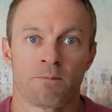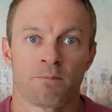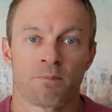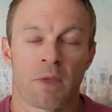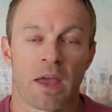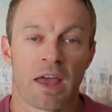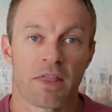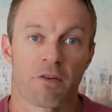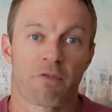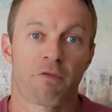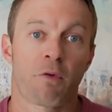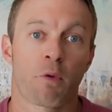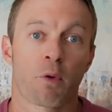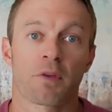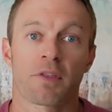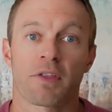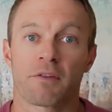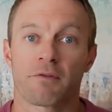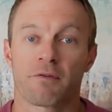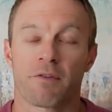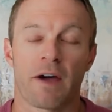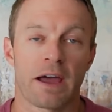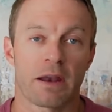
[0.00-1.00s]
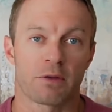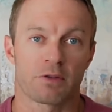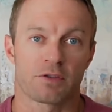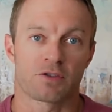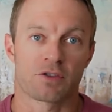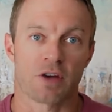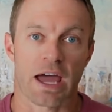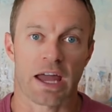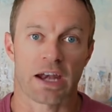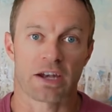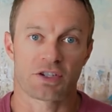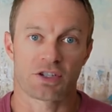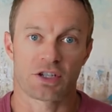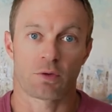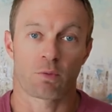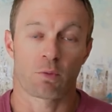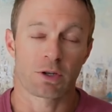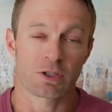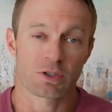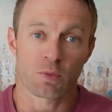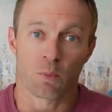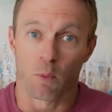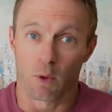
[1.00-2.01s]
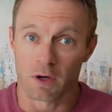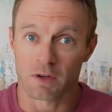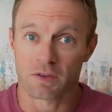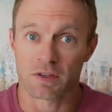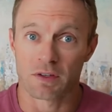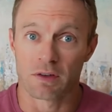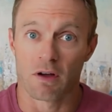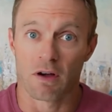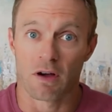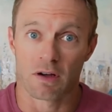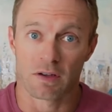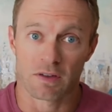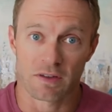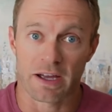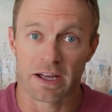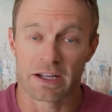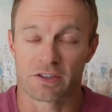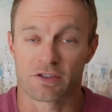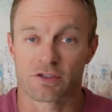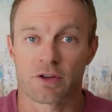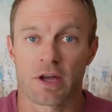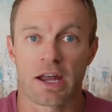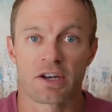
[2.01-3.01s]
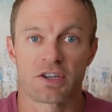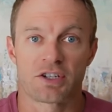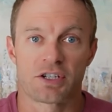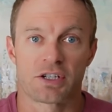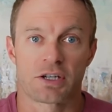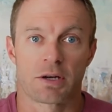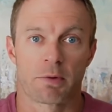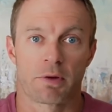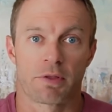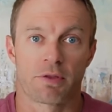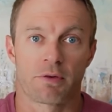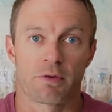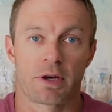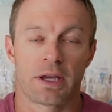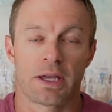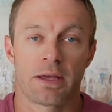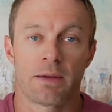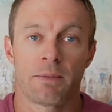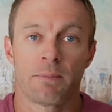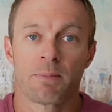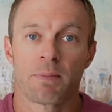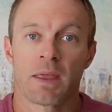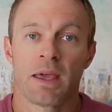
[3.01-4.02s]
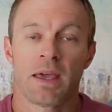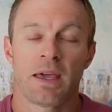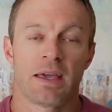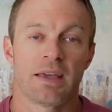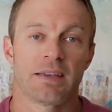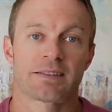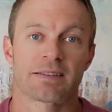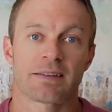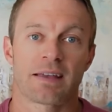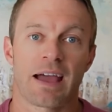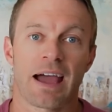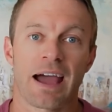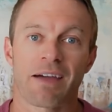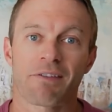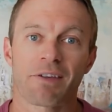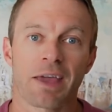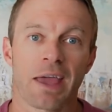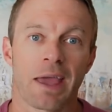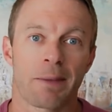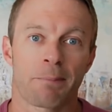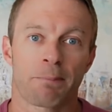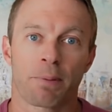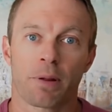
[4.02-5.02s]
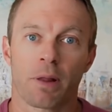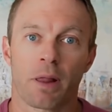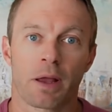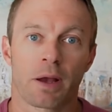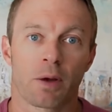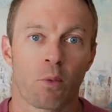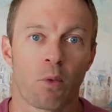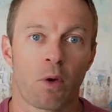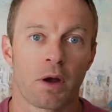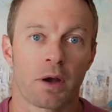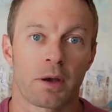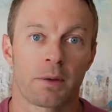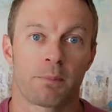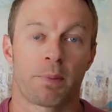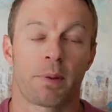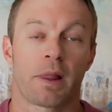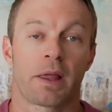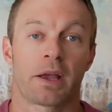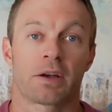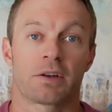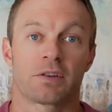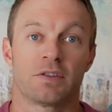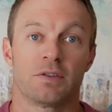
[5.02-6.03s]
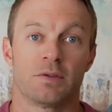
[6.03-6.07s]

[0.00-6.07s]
And the fourth and final strategy, which works alongside strategy number three, is having a player one and player two